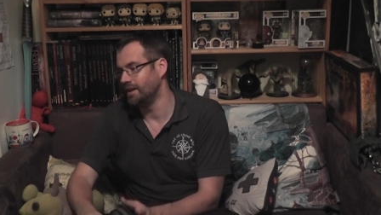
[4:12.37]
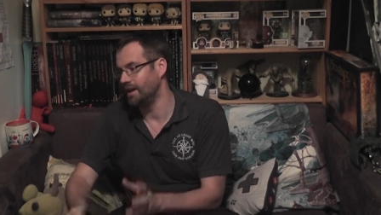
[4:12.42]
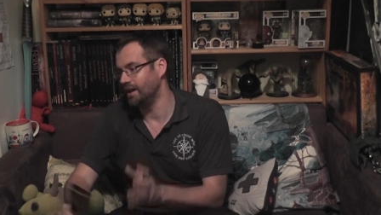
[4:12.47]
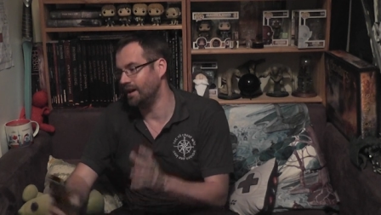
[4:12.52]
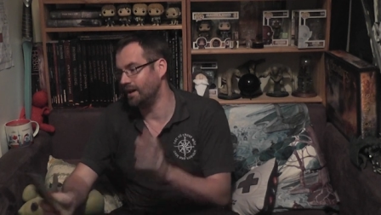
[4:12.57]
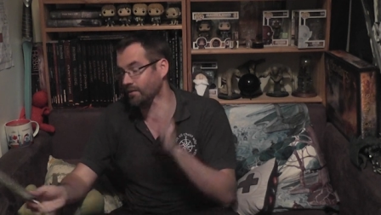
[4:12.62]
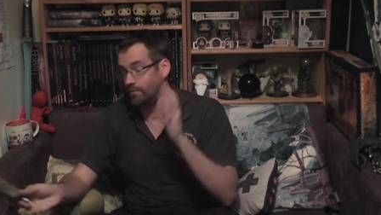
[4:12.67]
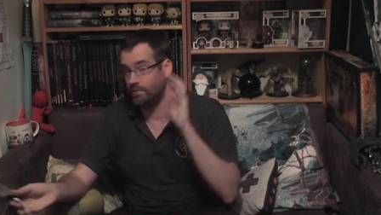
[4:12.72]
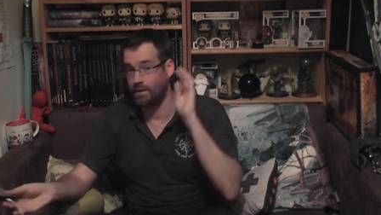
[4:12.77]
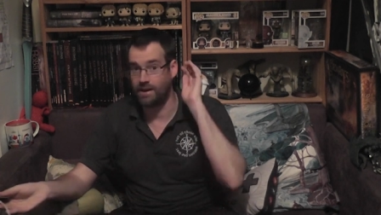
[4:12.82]

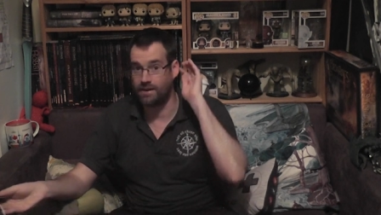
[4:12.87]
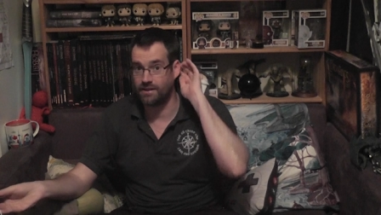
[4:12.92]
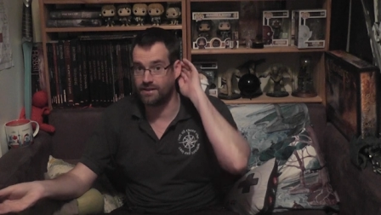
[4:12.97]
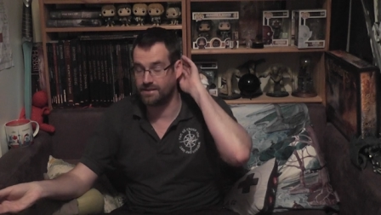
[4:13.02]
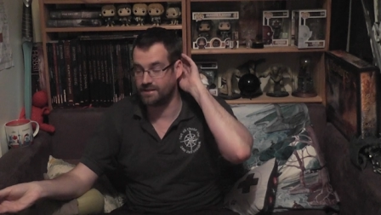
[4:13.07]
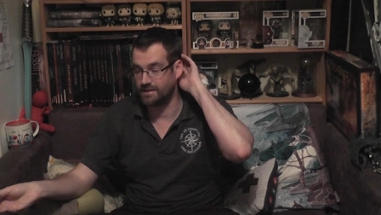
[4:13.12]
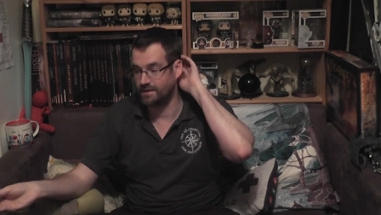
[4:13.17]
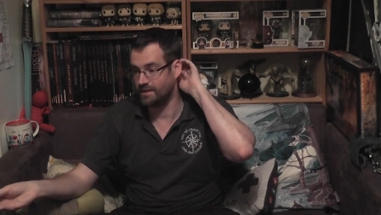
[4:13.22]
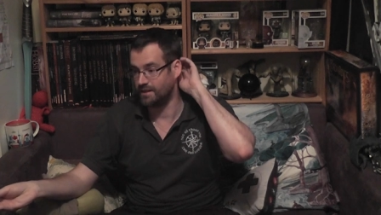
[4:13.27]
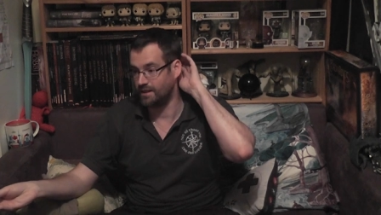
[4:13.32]
um,
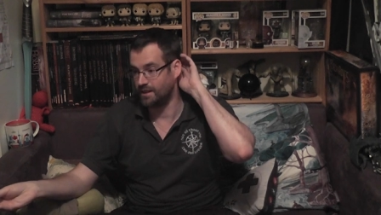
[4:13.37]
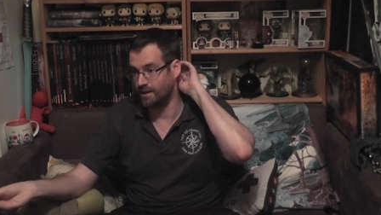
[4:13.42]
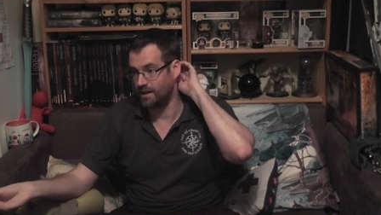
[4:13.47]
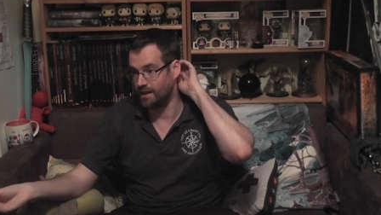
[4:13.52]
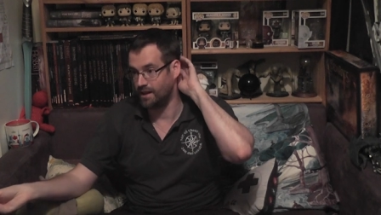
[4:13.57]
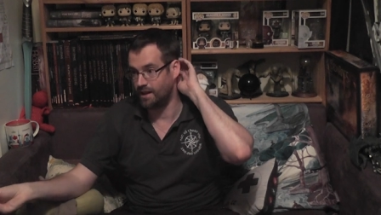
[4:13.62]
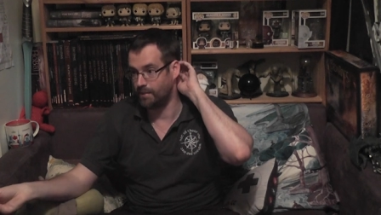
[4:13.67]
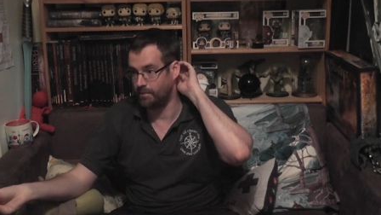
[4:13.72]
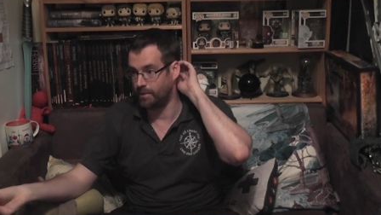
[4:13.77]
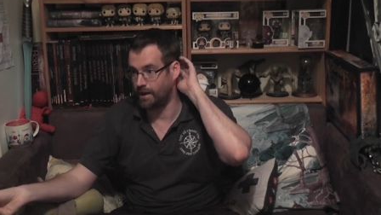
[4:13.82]
Harrison
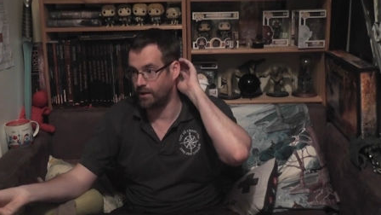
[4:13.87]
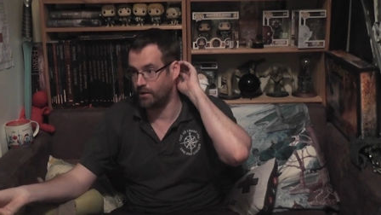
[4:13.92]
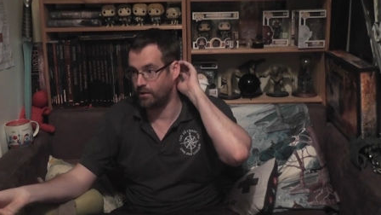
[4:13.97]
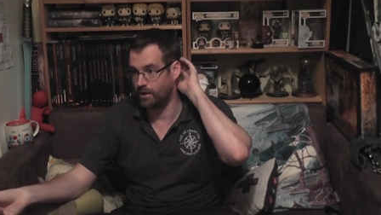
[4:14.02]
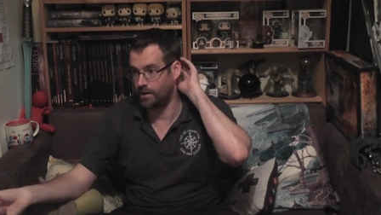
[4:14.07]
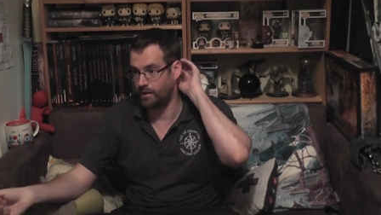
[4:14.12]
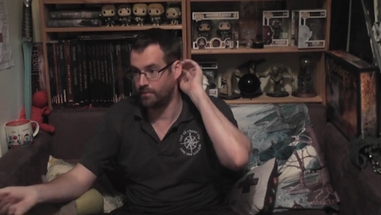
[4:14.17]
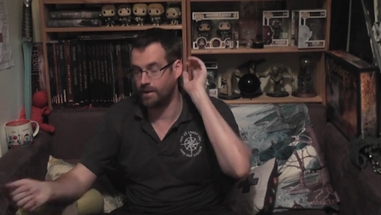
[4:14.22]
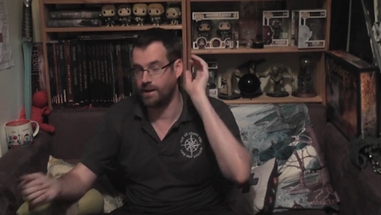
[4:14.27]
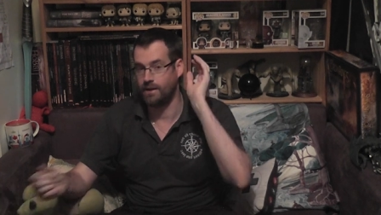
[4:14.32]
like
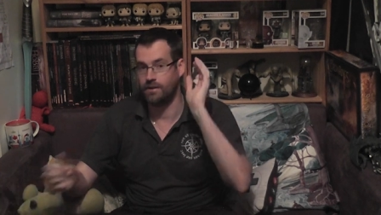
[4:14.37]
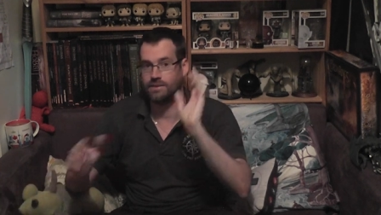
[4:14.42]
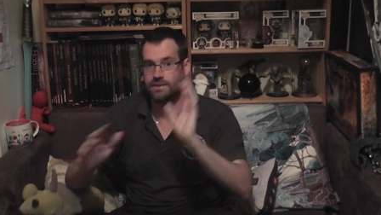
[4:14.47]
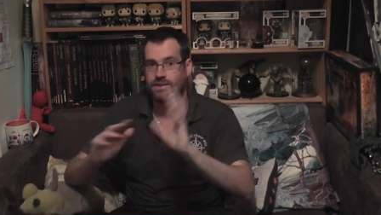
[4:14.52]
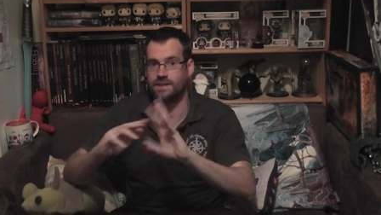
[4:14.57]
about about